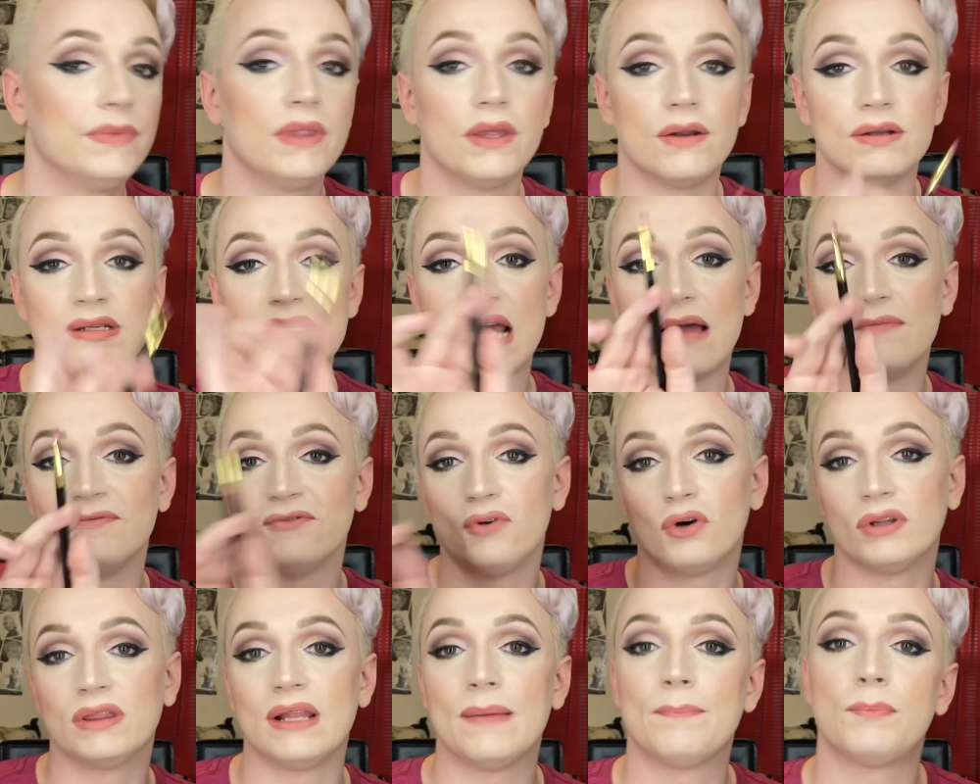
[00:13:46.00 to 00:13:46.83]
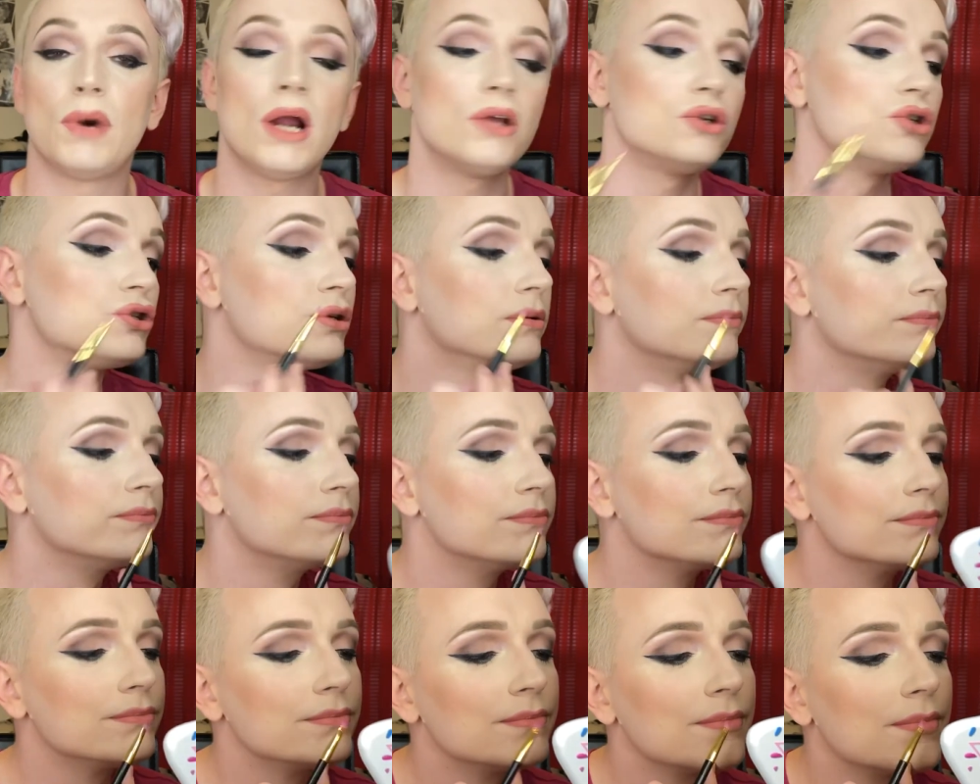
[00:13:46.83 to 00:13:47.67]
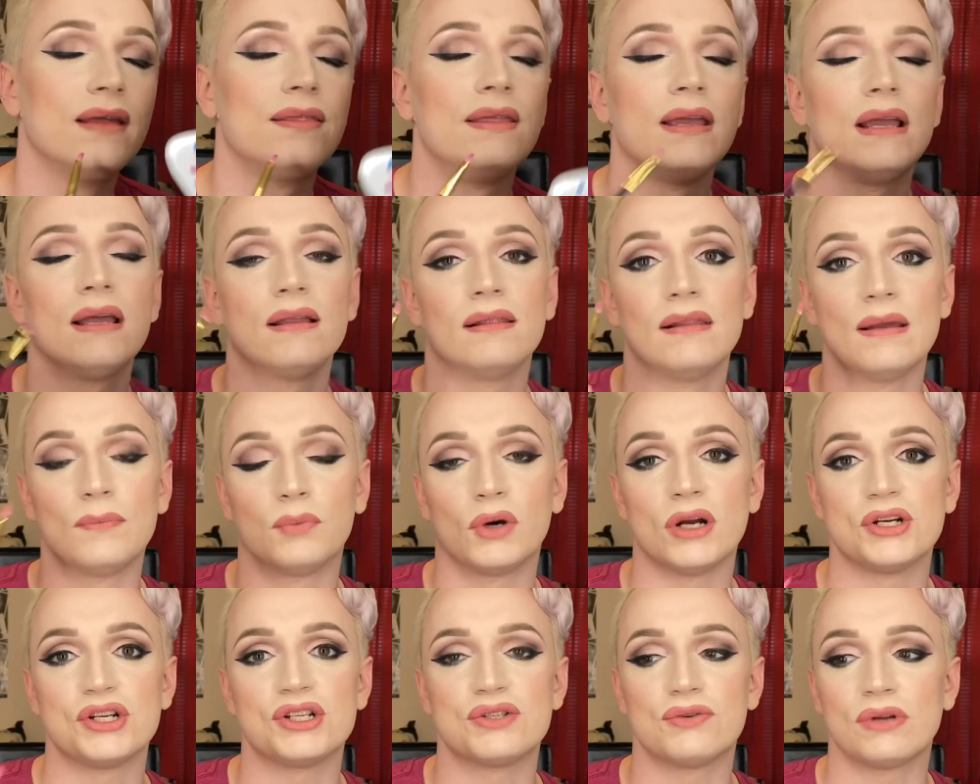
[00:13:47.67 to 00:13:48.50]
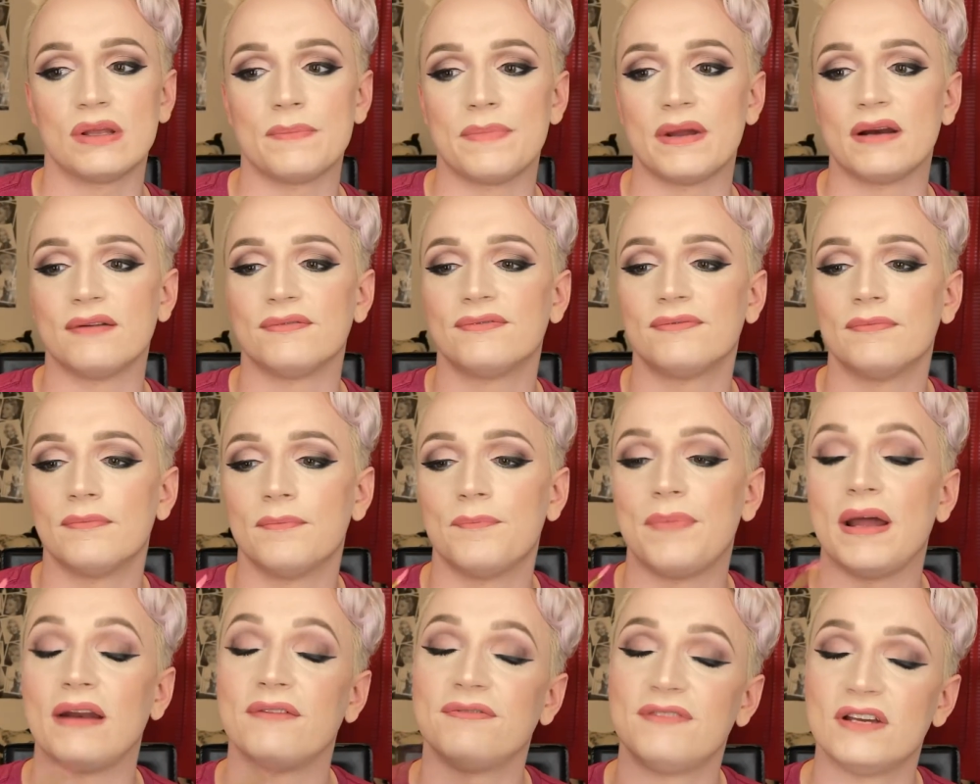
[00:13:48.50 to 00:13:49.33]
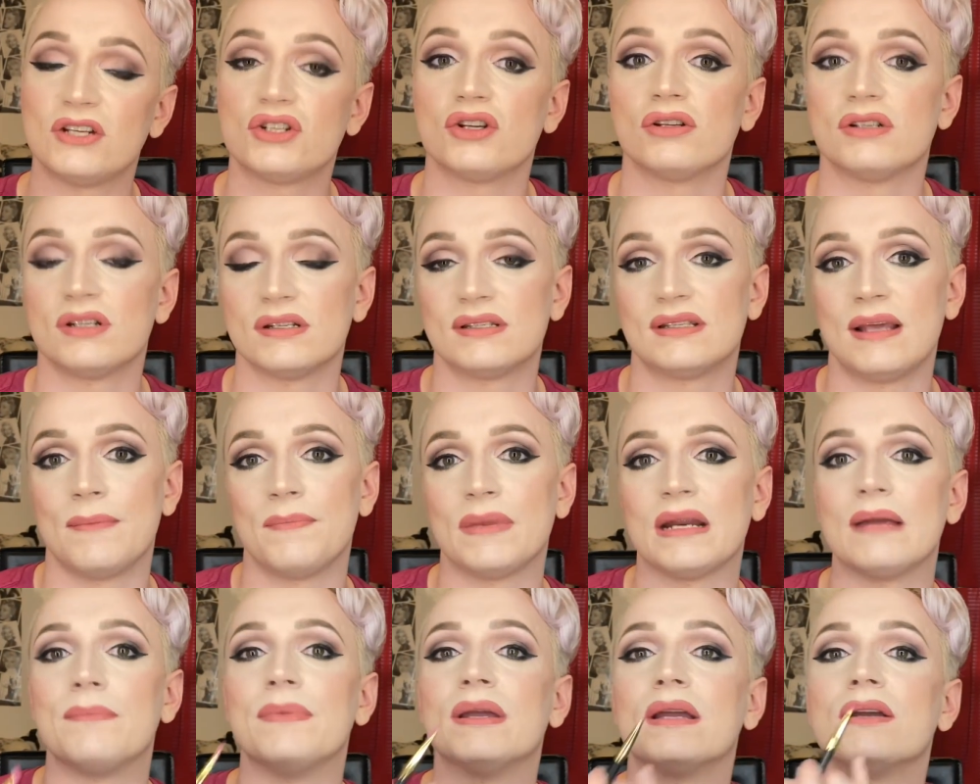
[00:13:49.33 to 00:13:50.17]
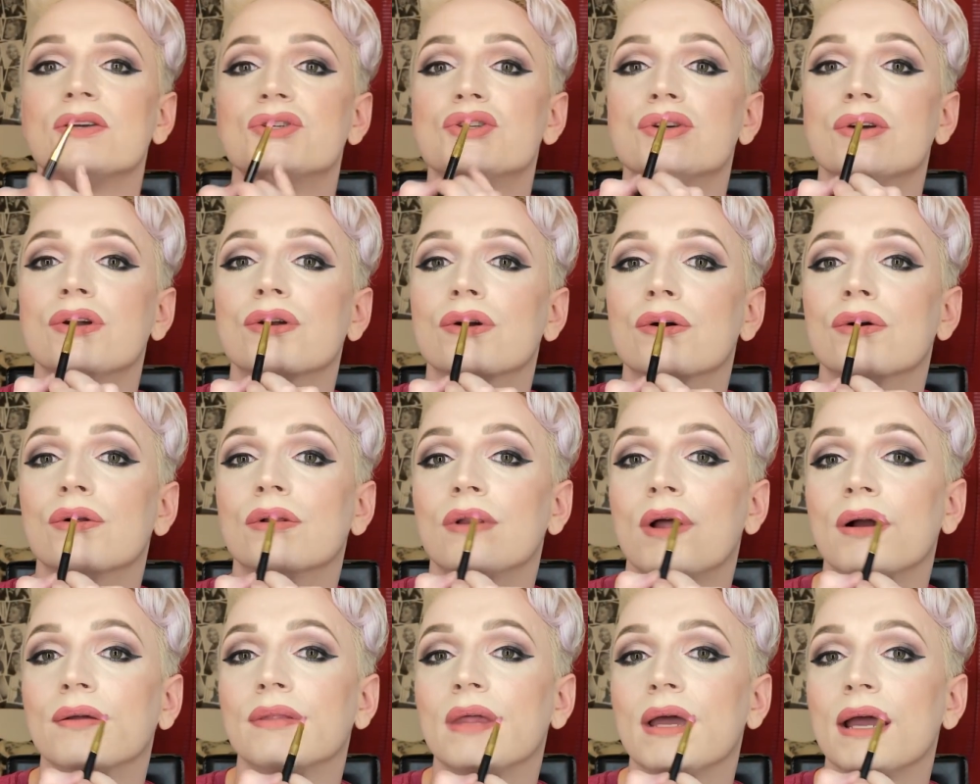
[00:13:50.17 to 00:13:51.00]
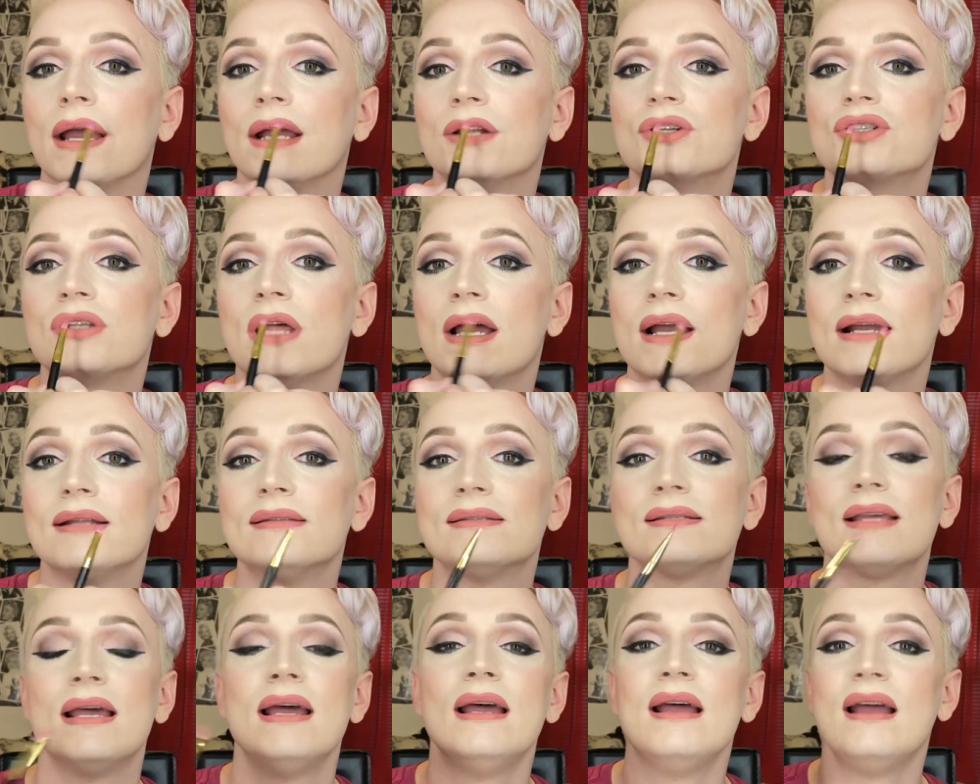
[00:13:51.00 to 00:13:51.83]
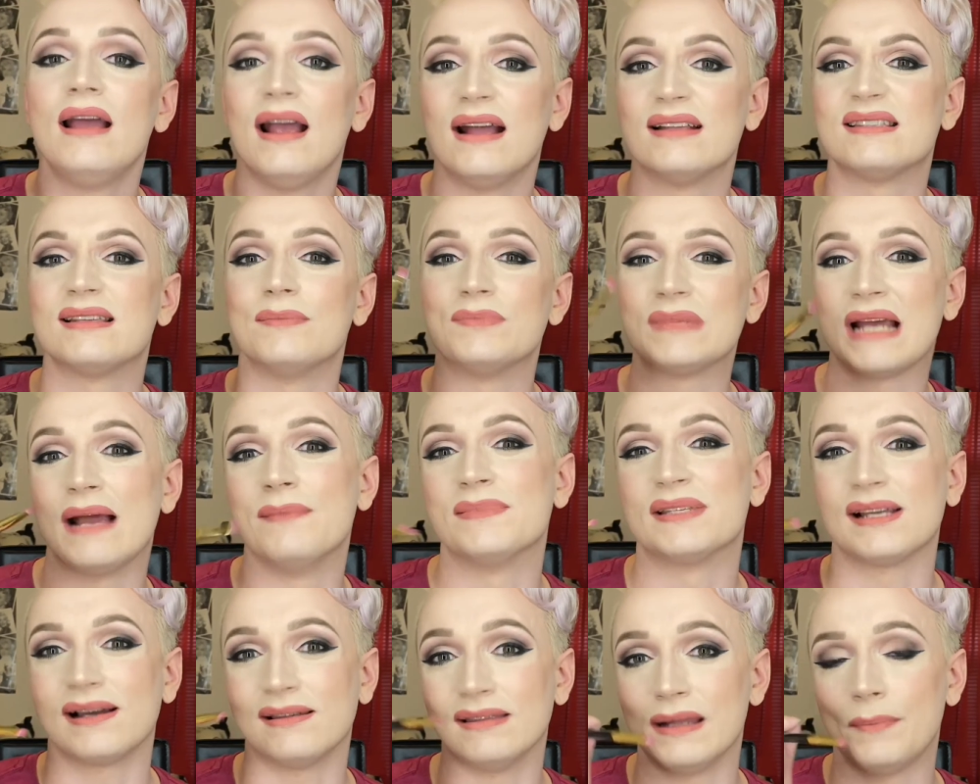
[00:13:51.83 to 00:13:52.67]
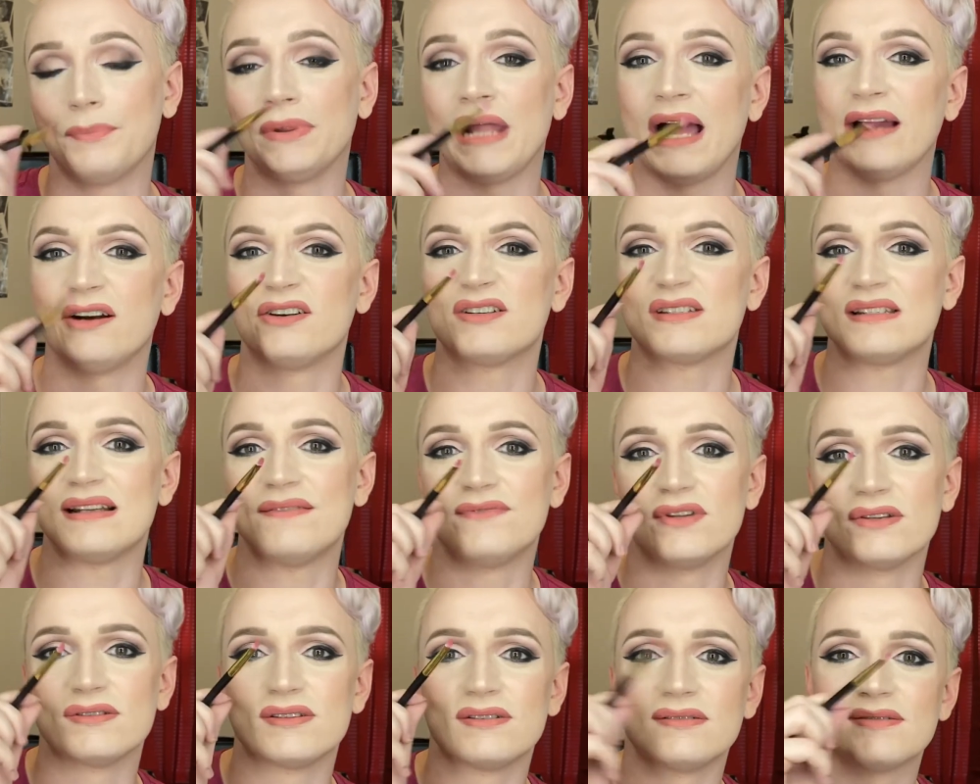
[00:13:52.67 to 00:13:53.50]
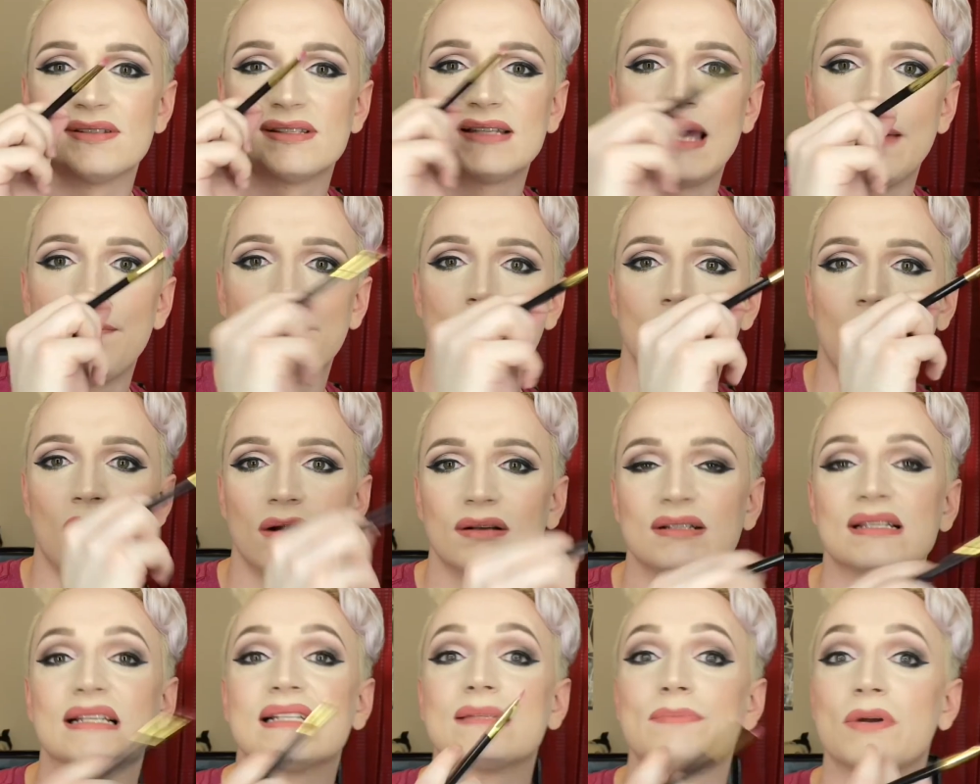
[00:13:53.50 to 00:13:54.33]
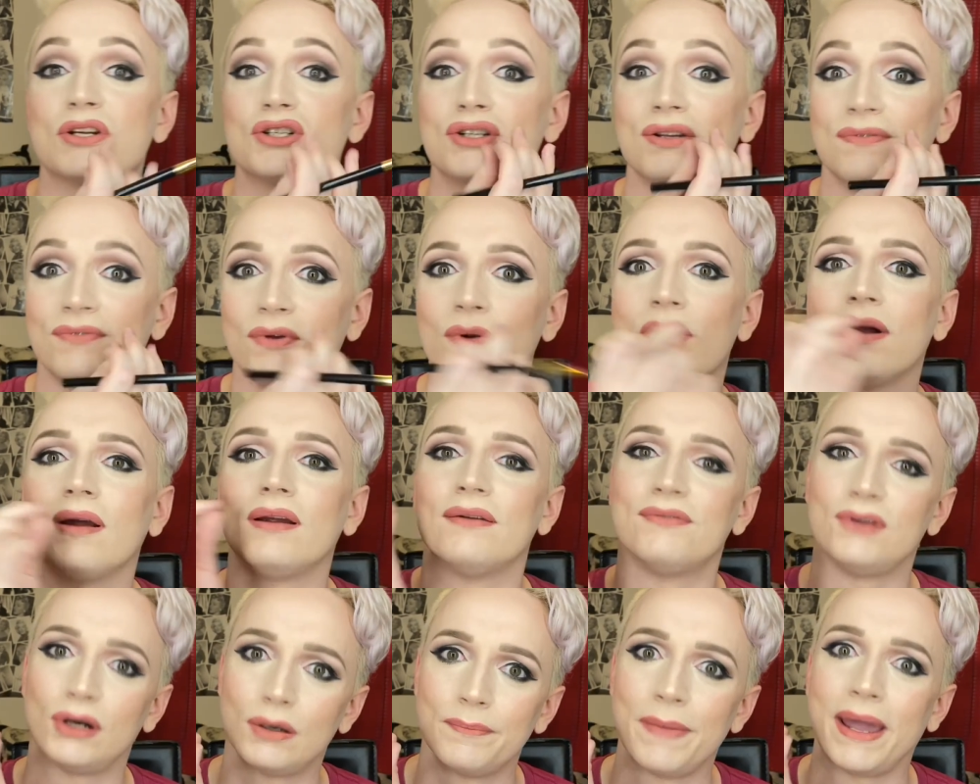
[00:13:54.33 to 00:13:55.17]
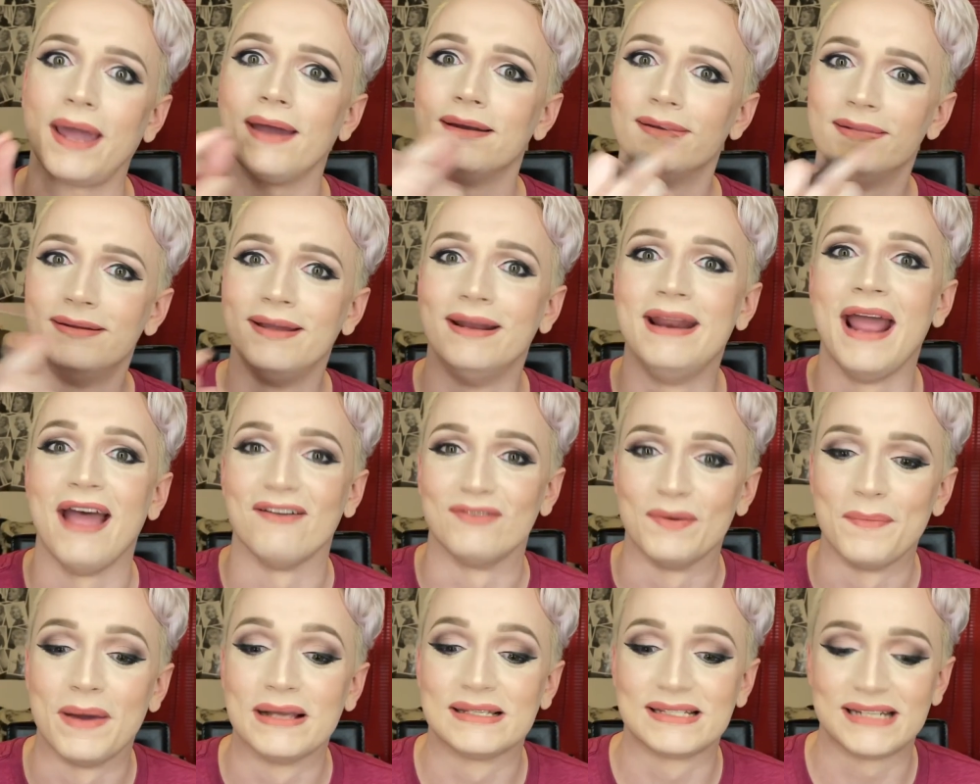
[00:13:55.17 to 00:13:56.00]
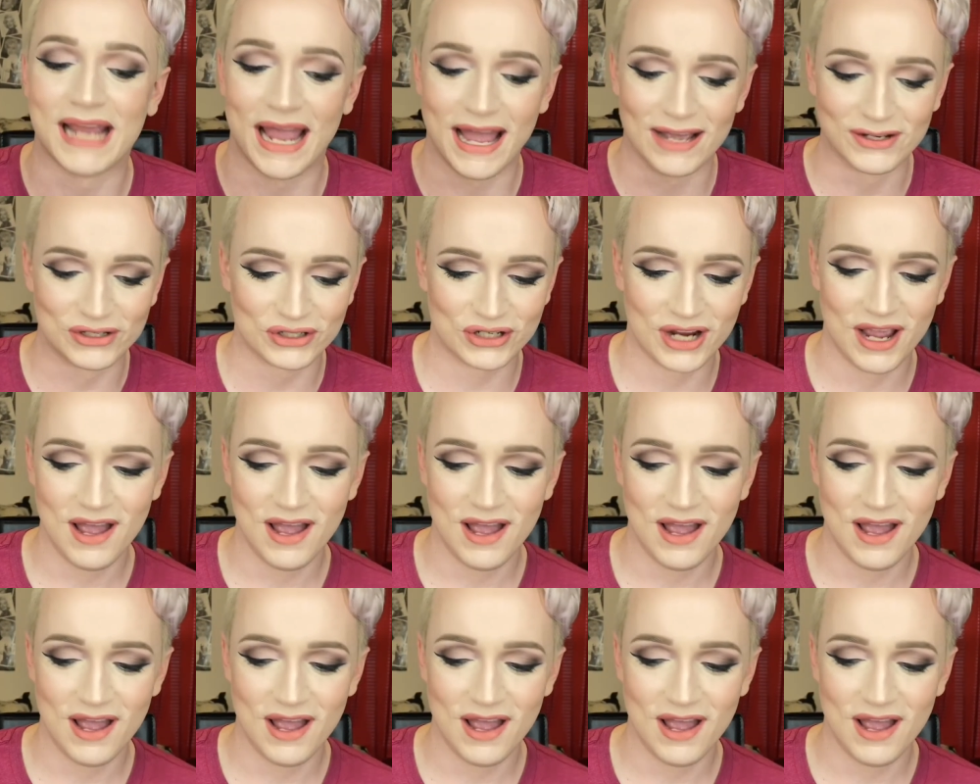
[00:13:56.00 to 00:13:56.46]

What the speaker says: Tom Ford lip brush. I think a lip brush is really beneficial to somebody because you can go along the edge lines. And sometimes like lip liners leave those little skip marks, especially if you're a man and have a mustache.